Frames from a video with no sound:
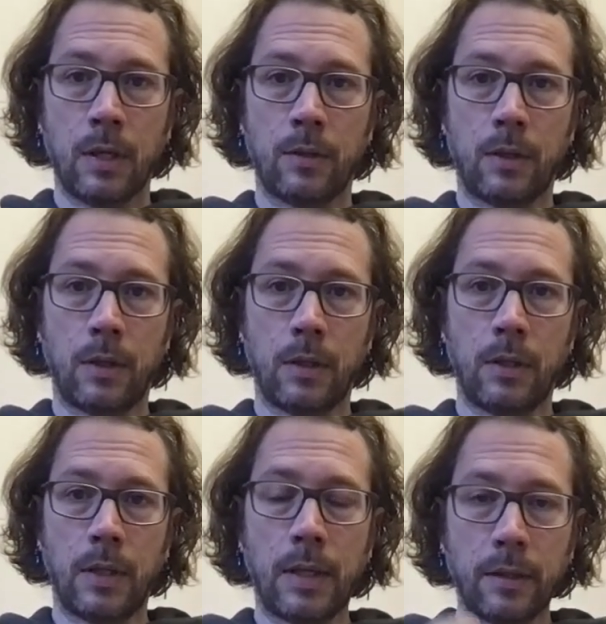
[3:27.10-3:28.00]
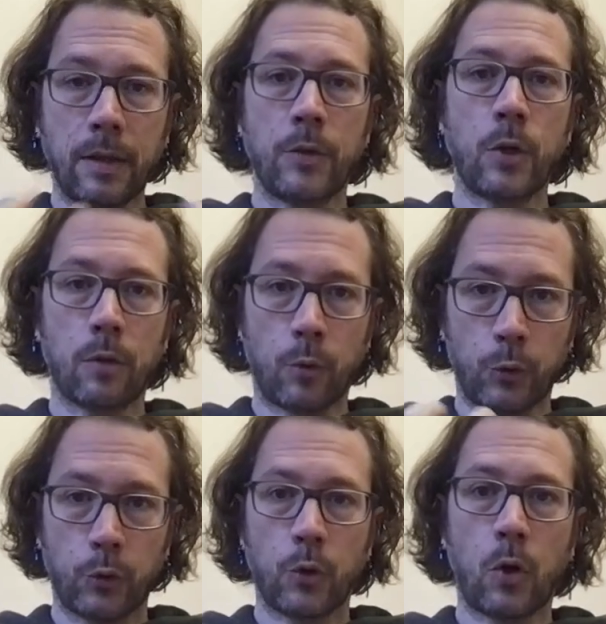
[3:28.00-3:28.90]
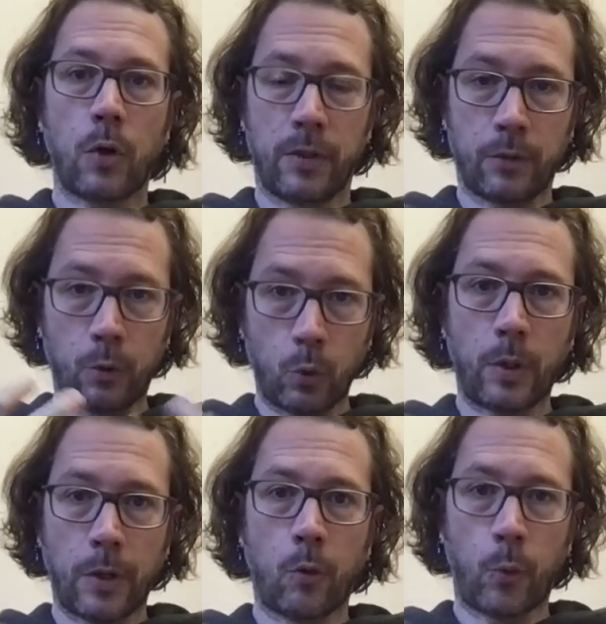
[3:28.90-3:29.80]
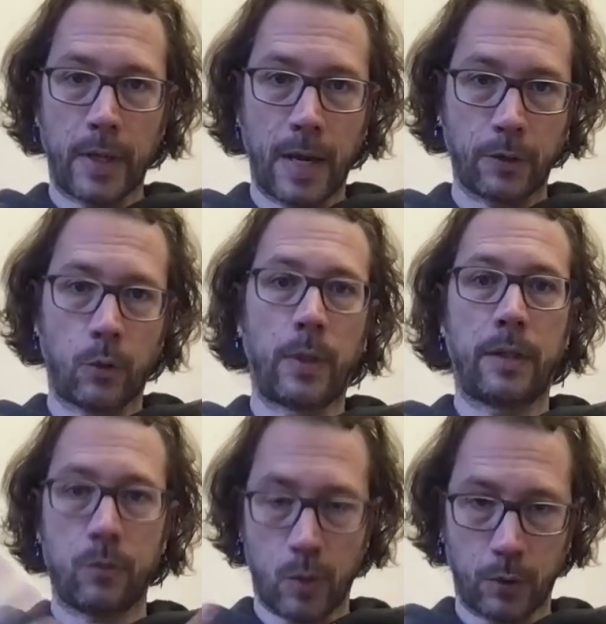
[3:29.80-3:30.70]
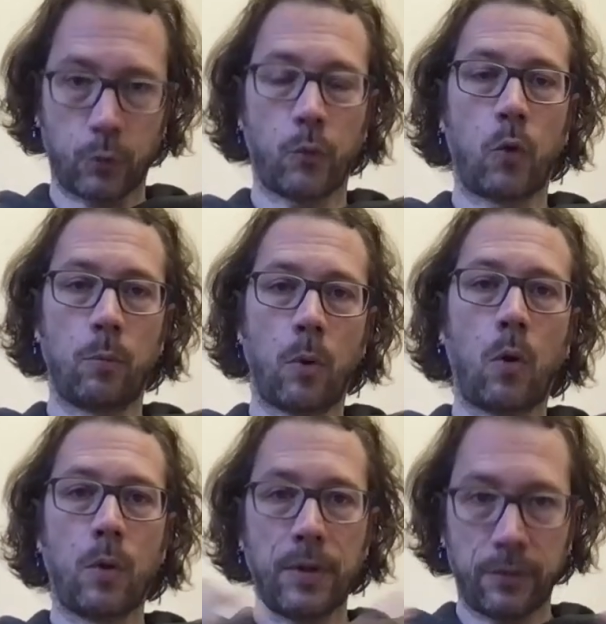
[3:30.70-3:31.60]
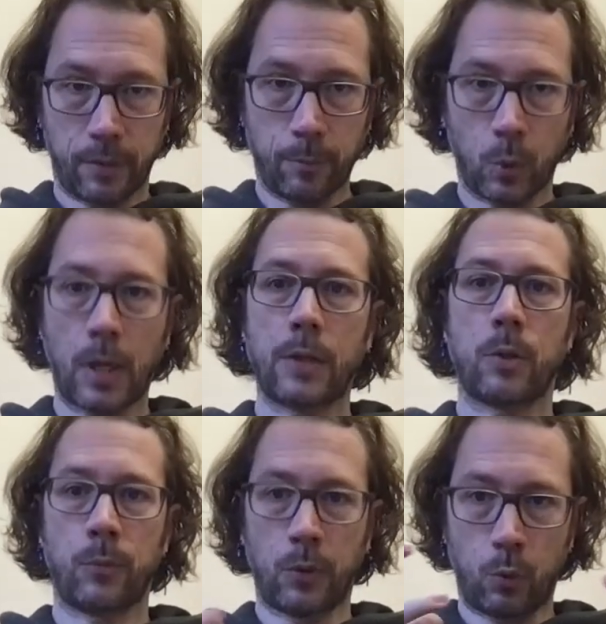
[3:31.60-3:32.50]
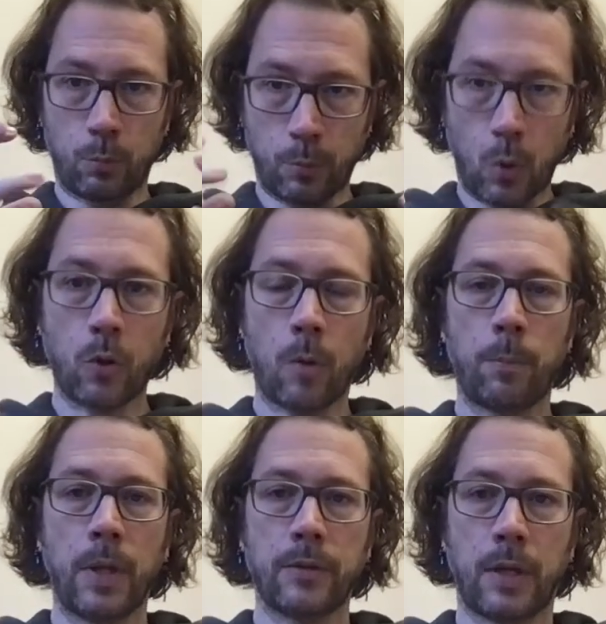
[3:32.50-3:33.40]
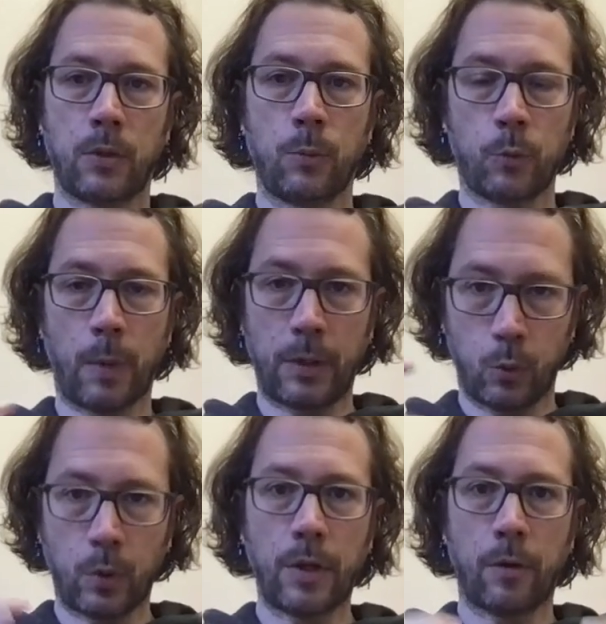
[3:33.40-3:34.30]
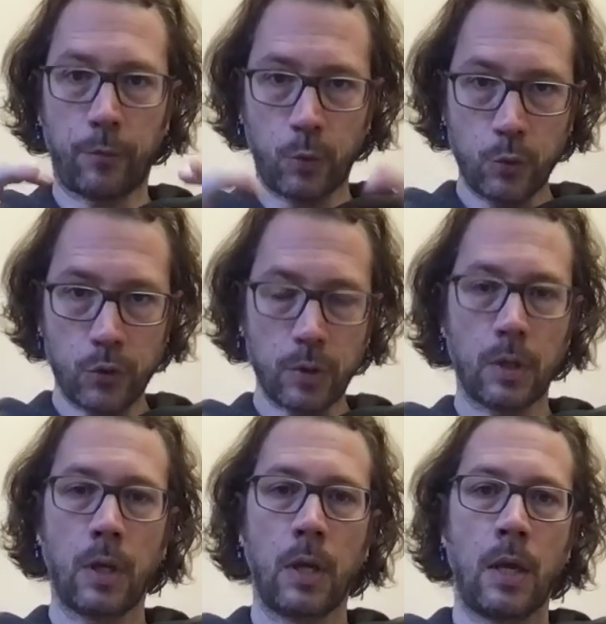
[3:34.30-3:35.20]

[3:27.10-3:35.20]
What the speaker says: the interior of a star is a nuclear reactor. It transforms all these simple atoms into more complex atoms by nuclear fusion.